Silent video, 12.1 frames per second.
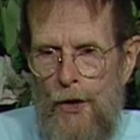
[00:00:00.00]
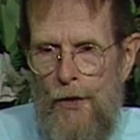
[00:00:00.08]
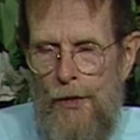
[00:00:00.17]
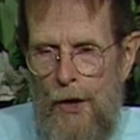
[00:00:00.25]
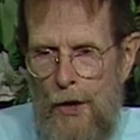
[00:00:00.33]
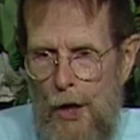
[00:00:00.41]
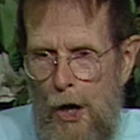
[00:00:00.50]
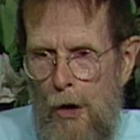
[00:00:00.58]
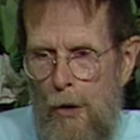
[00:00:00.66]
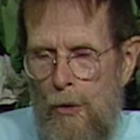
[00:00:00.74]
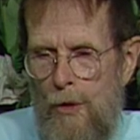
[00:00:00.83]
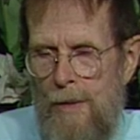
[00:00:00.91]
the
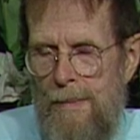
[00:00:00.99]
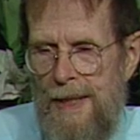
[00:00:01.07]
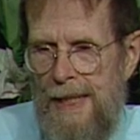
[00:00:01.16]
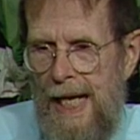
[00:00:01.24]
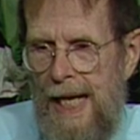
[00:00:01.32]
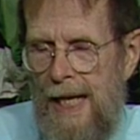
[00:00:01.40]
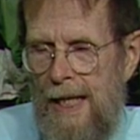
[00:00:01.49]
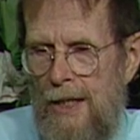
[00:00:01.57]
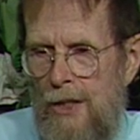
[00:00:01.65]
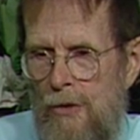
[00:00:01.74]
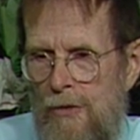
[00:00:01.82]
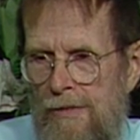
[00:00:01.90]
load
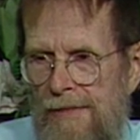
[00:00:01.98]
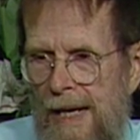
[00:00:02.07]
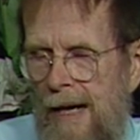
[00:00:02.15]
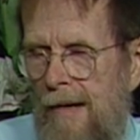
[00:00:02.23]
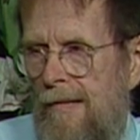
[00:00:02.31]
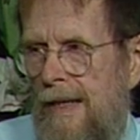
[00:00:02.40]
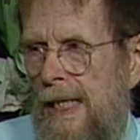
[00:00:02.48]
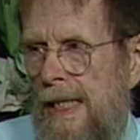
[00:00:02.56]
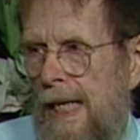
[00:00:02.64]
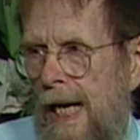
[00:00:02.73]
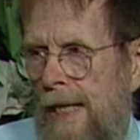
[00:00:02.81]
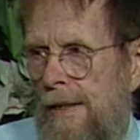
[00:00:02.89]
began to vary
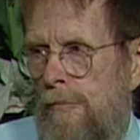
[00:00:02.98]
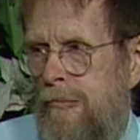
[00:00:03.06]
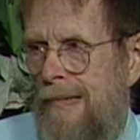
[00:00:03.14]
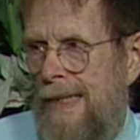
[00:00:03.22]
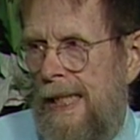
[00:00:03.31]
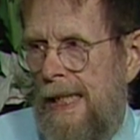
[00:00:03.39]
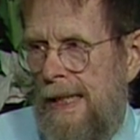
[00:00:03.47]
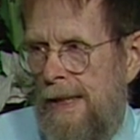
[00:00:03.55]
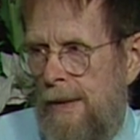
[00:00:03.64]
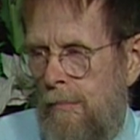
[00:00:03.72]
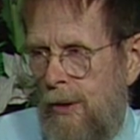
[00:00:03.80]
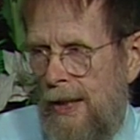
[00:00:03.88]

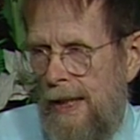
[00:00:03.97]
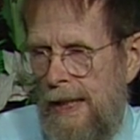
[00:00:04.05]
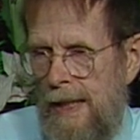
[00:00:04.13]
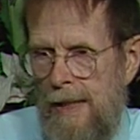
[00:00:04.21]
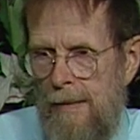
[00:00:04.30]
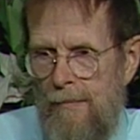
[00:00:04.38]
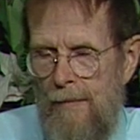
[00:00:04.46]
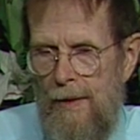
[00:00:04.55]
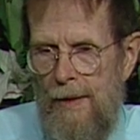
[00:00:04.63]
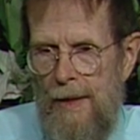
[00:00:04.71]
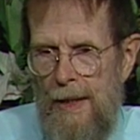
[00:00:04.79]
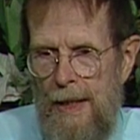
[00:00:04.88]
unpredictably,
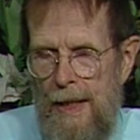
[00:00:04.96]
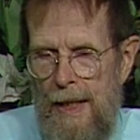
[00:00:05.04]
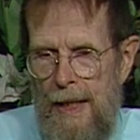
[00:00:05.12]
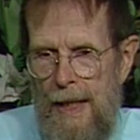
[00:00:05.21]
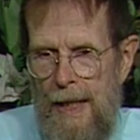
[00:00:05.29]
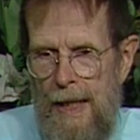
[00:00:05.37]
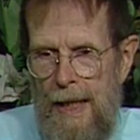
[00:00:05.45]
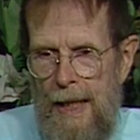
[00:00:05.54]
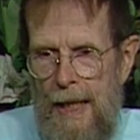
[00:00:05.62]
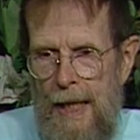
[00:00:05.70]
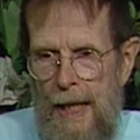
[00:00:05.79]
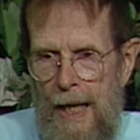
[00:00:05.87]

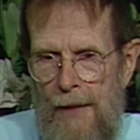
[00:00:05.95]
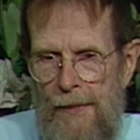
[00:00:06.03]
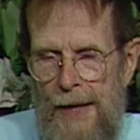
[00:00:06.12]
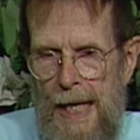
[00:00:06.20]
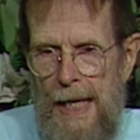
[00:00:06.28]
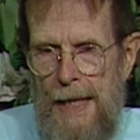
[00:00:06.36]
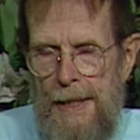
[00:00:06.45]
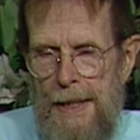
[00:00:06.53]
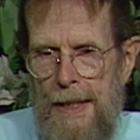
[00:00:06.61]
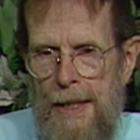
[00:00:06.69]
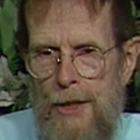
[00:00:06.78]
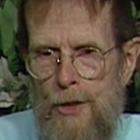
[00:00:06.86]

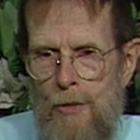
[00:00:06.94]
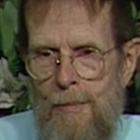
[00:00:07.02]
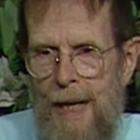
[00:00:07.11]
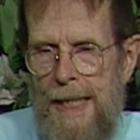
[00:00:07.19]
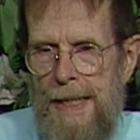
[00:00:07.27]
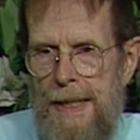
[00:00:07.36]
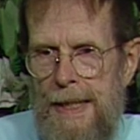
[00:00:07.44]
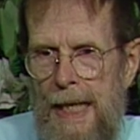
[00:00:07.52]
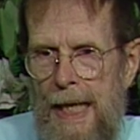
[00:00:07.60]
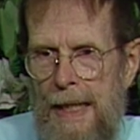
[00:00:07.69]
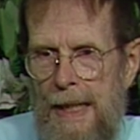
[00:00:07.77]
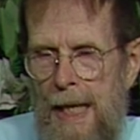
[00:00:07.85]
then you might
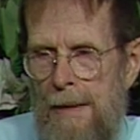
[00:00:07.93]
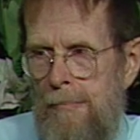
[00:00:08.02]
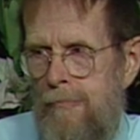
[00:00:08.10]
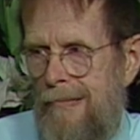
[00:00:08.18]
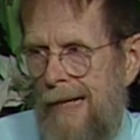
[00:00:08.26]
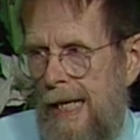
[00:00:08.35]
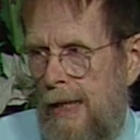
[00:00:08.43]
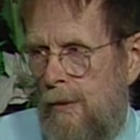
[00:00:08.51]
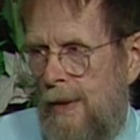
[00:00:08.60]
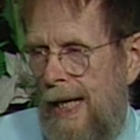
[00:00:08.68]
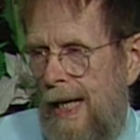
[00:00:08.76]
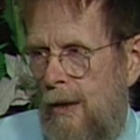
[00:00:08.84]
get a
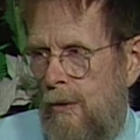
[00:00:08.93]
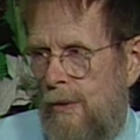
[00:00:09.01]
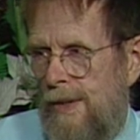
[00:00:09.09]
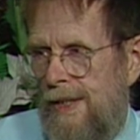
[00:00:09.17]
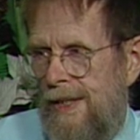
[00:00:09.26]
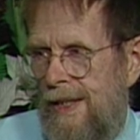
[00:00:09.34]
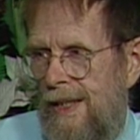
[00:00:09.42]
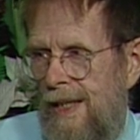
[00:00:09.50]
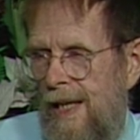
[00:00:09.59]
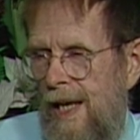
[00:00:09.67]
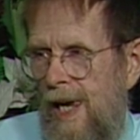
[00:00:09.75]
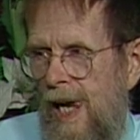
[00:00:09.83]
brownout.
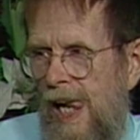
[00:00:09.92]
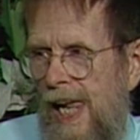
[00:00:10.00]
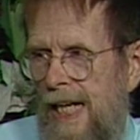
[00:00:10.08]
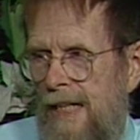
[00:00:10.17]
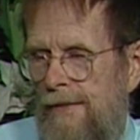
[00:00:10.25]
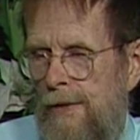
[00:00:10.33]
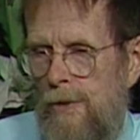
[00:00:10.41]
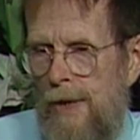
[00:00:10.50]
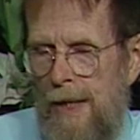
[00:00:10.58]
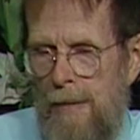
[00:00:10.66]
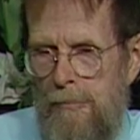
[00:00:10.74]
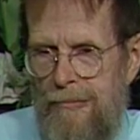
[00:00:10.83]
And if you
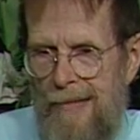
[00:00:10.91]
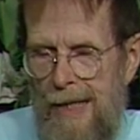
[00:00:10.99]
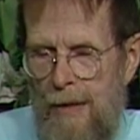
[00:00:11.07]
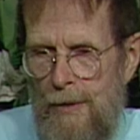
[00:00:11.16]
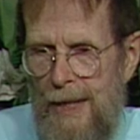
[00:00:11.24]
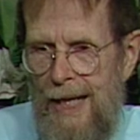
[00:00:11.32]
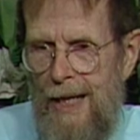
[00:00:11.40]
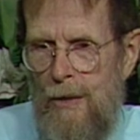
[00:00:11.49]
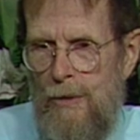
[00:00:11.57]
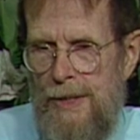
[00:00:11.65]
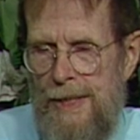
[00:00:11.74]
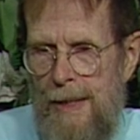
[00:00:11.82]
got a
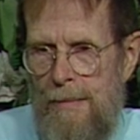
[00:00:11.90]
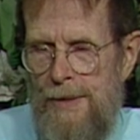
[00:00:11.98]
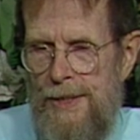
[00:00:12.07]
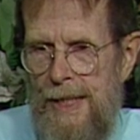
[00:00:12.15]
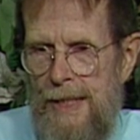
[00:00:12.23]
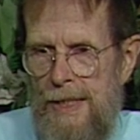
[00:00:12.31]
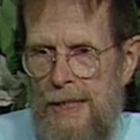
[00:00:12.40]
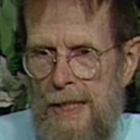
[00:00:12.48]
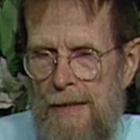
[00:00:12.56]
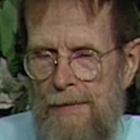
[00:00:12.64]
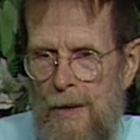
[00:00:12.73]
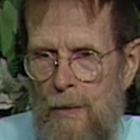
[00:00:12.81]
brownout, some
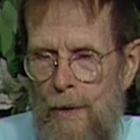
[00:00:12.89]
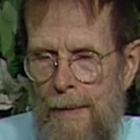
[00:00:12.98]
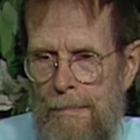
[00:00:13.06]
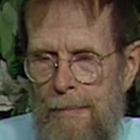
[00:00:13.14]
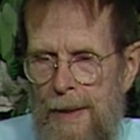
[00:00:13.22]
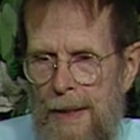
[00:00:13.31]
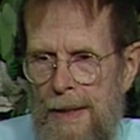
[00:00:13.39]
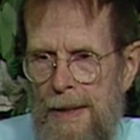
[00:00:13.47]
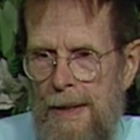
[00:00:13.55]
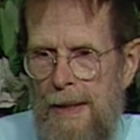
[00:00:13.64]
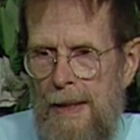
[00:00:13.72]
sensitive equipment,